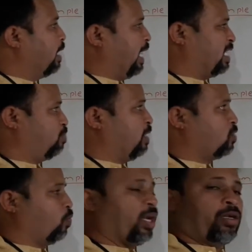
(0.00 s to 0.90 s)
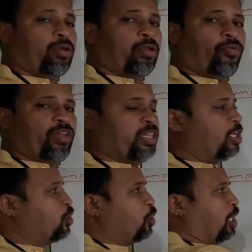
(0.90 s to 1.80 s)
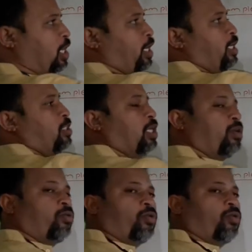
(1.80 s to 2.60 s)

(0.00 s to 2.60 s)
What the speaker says: x plus 1 with the initial condition